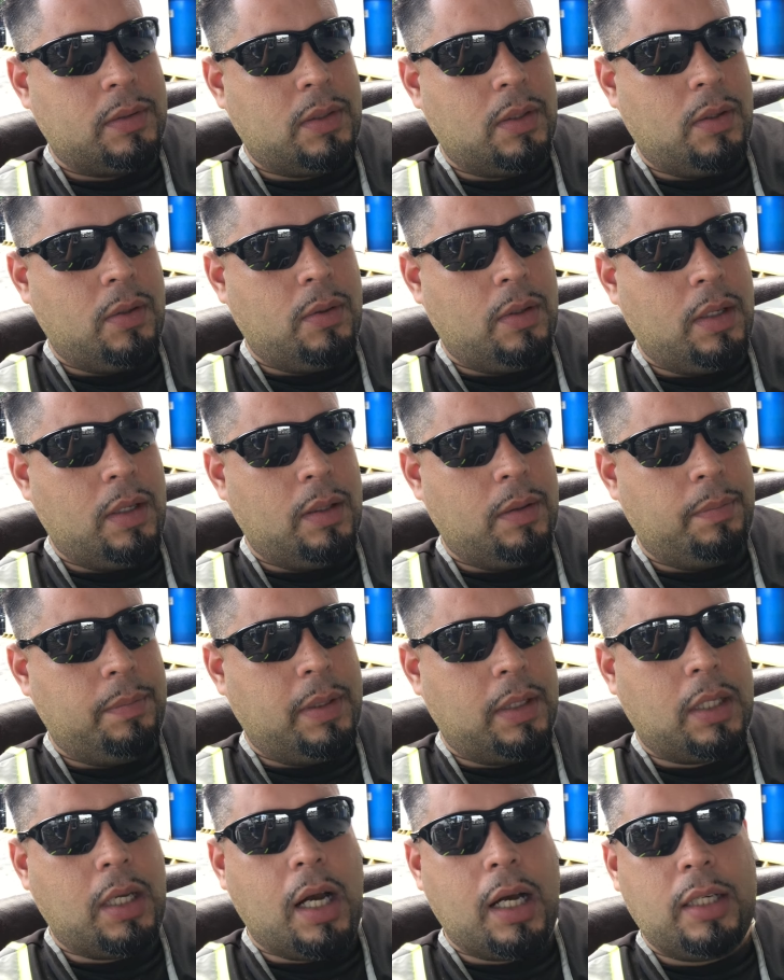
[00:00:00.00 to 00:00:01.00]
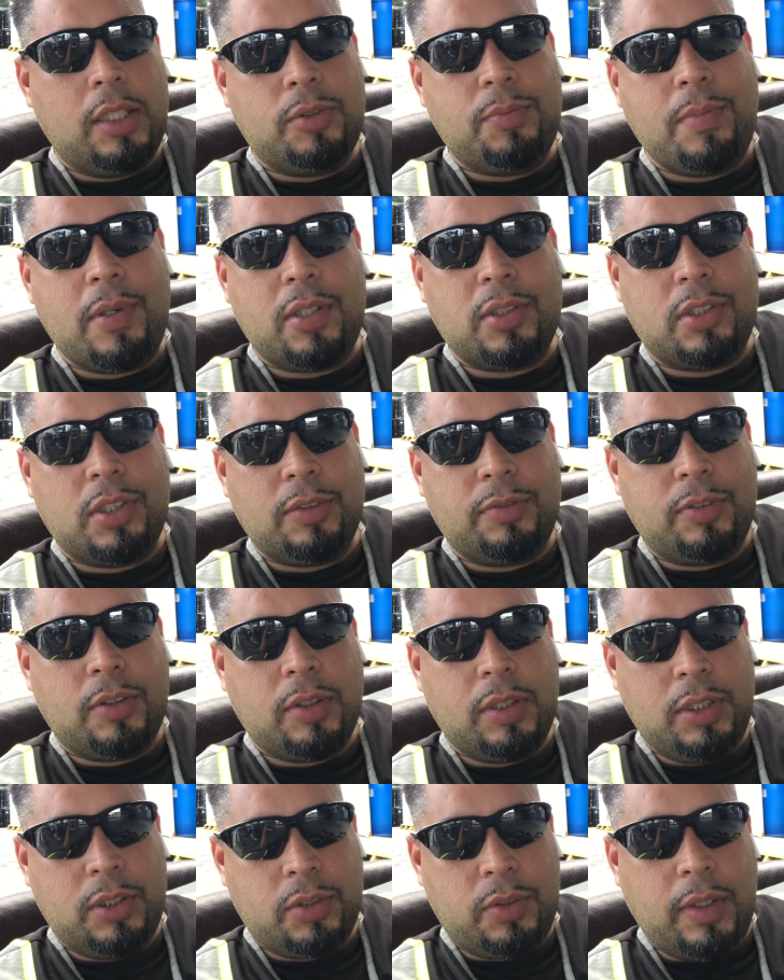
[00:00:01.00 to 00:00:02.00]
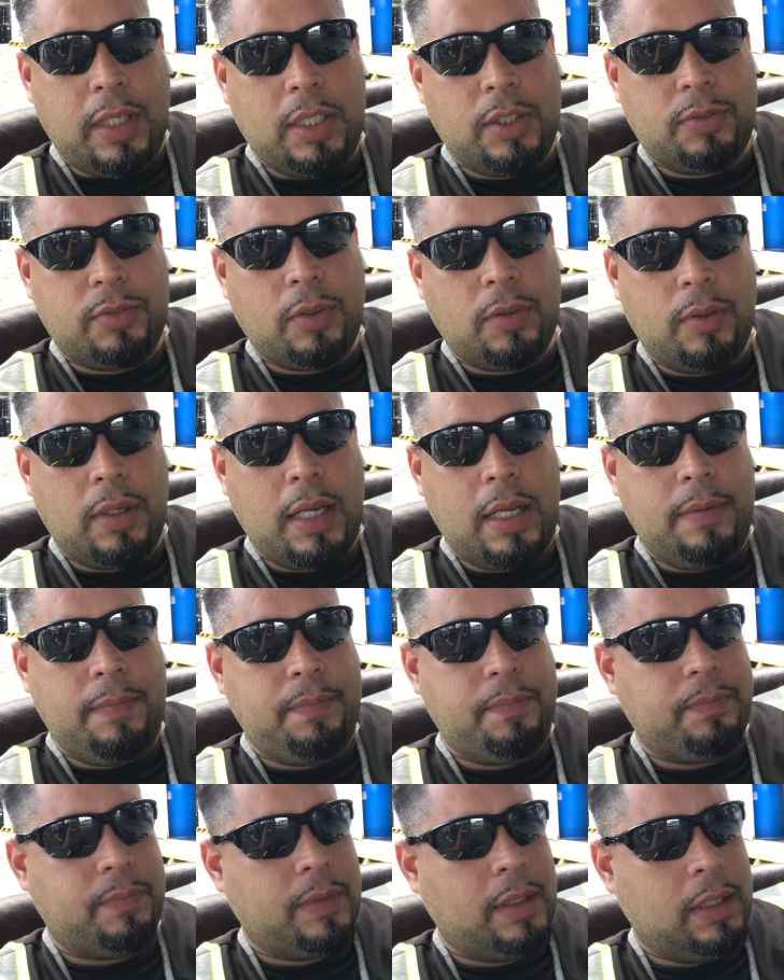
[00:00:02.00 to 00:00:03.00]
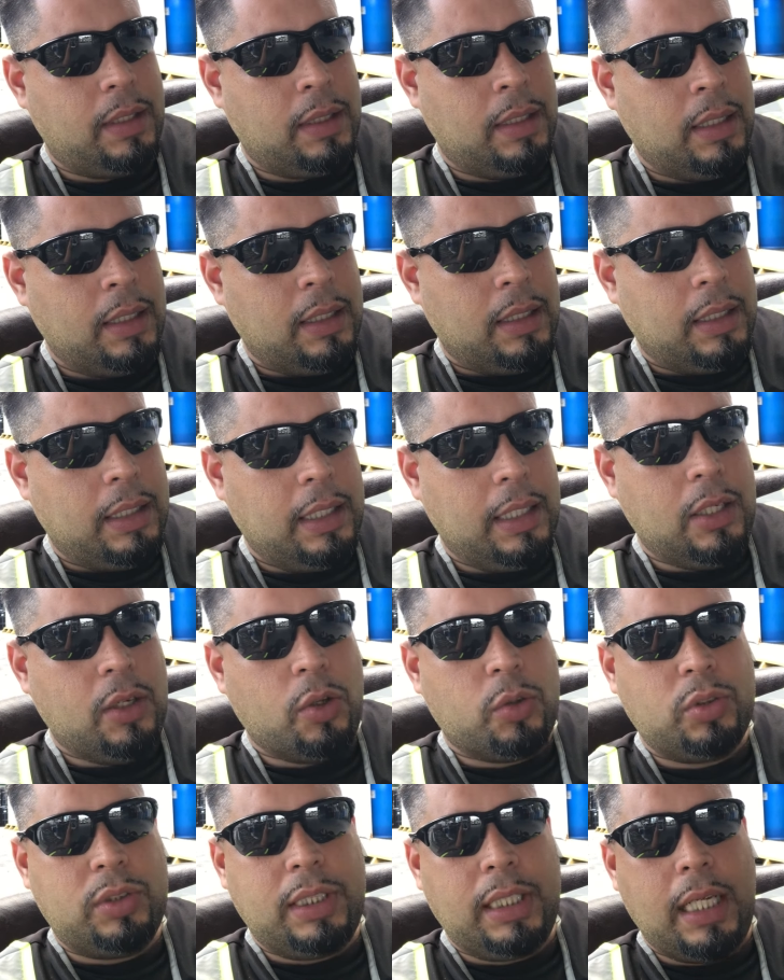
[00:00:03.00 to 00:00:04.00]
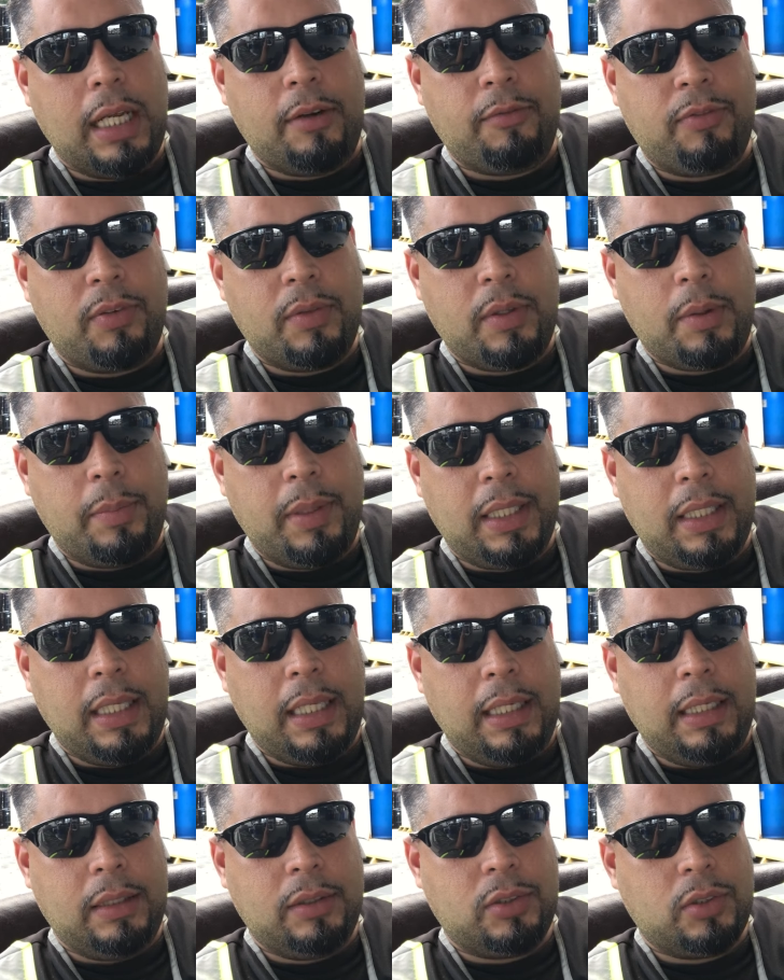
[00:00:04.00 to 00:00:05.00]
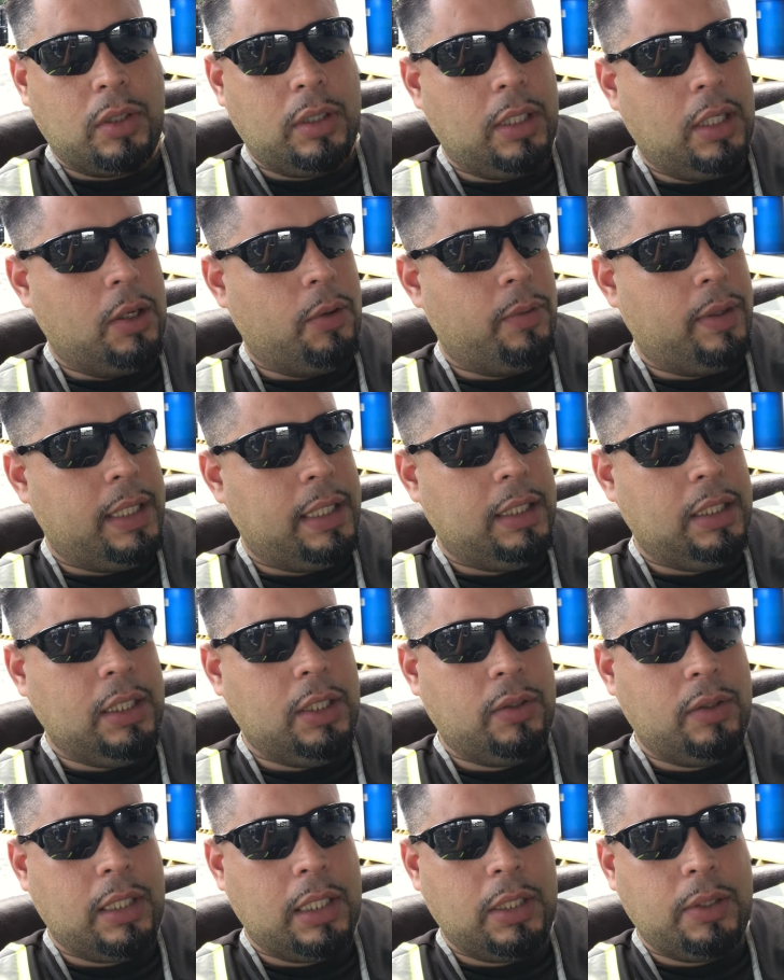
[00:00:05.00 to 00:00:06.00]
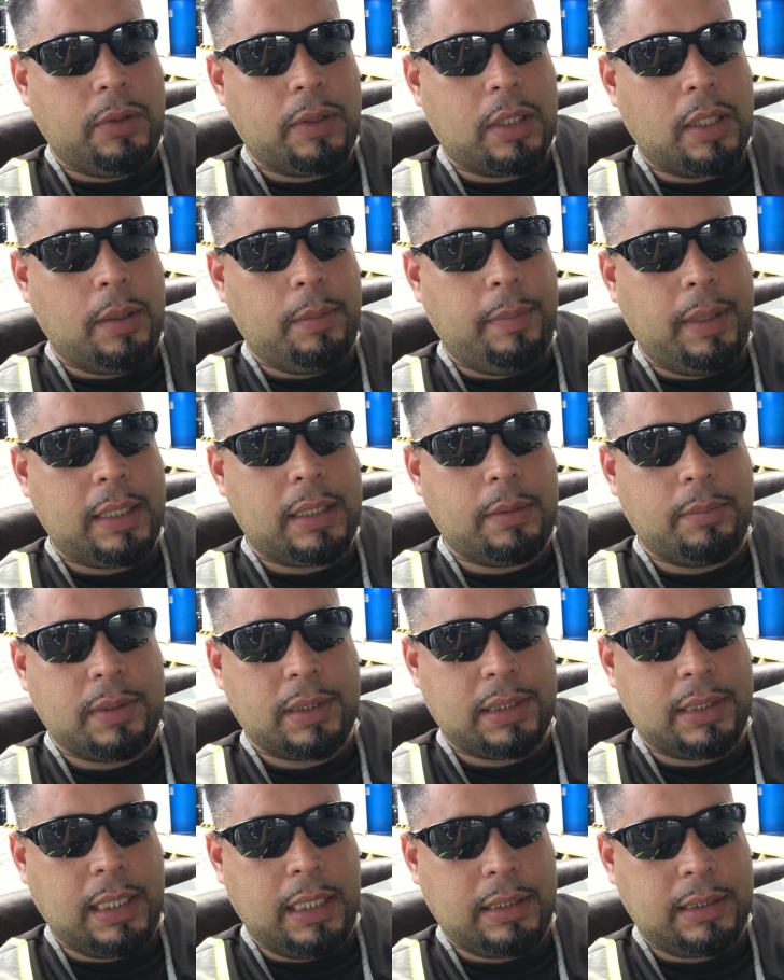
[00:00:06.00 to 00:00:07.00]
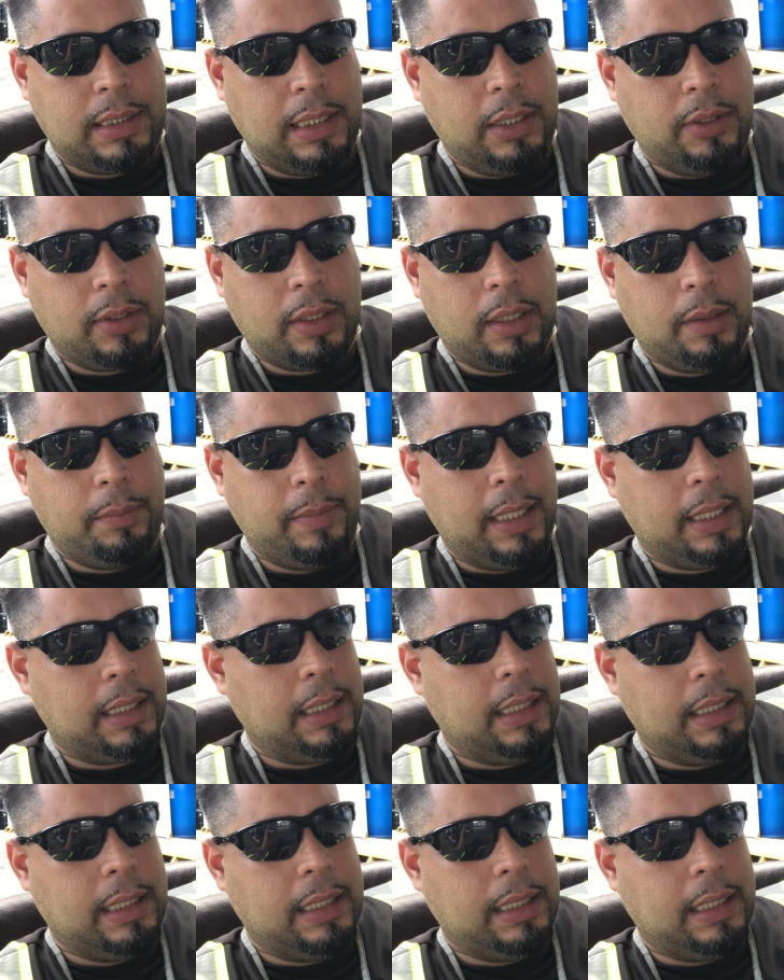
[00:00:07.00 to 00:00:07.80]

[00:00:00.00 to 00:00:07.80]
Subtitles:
So, but God is merciful. He's graceful, right? He knows the end from the beginning. So he already knew that you were gonna make the mistakes that you were gonna make.